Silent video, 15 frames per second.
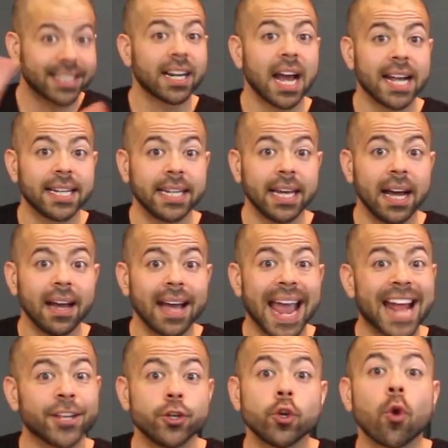an idea,
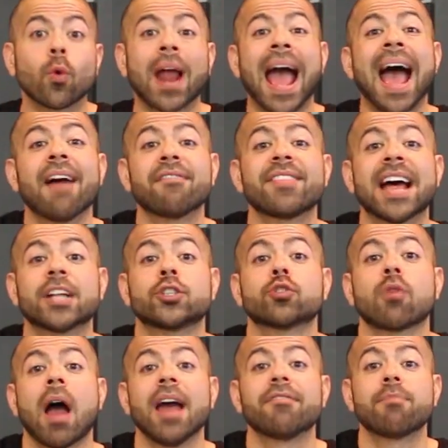and you don't have that
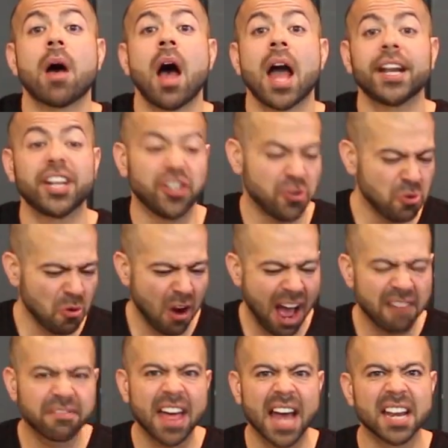drive behind it, you don't
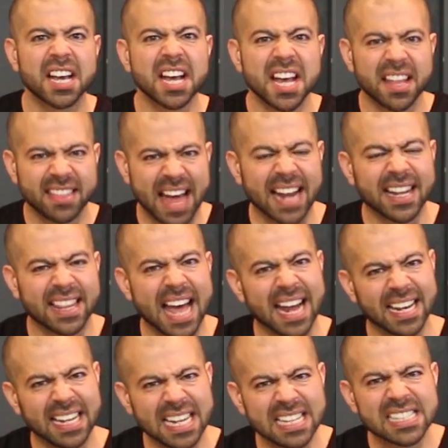have that
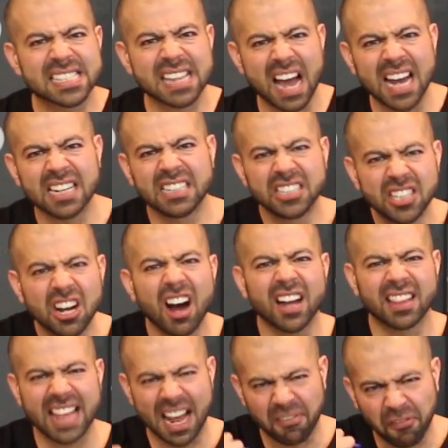inside
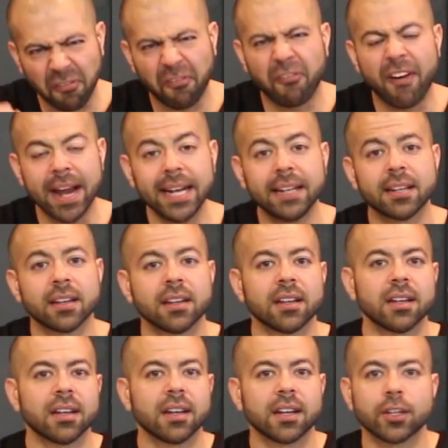gut, that fight,
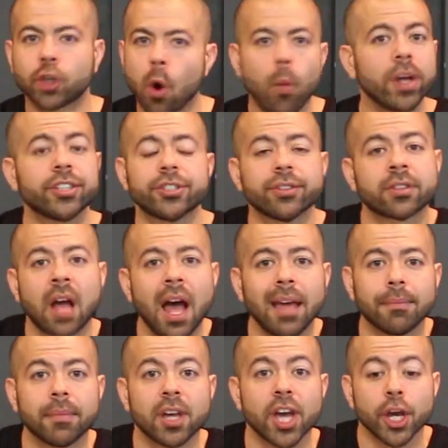don't waste your
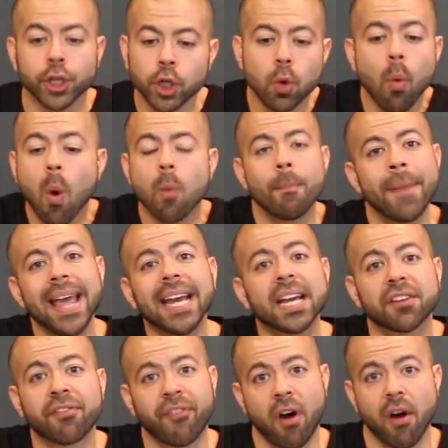time. You won't make
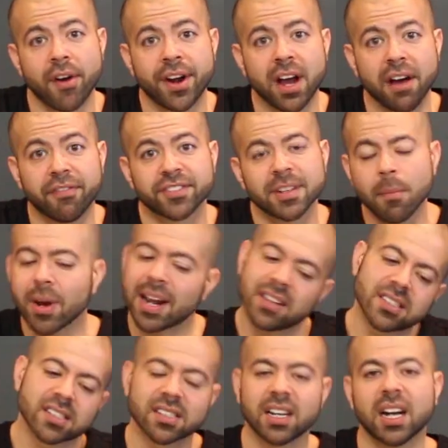it far enough. Someone
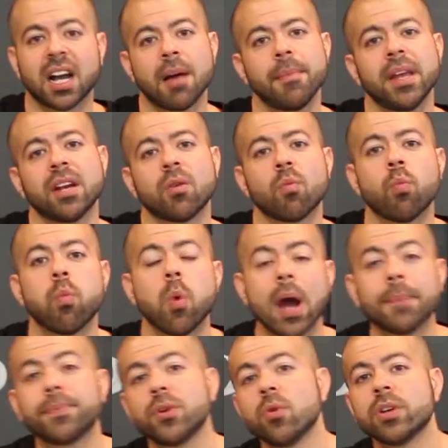else is going to come in and
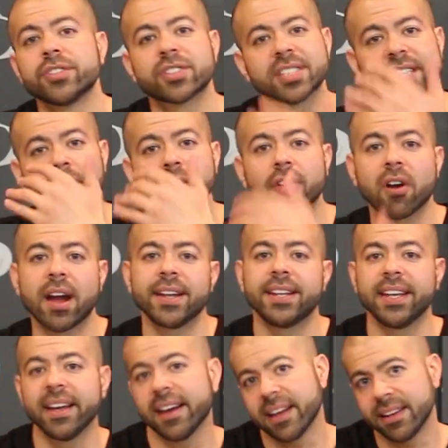wipe you and steal your
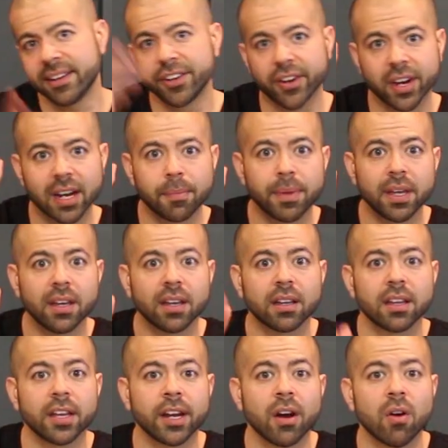idea, and you're going to be,
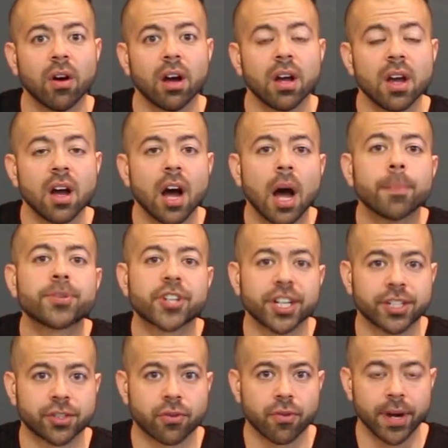up
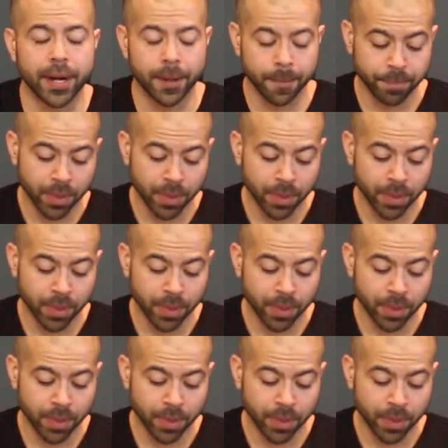shit's creek.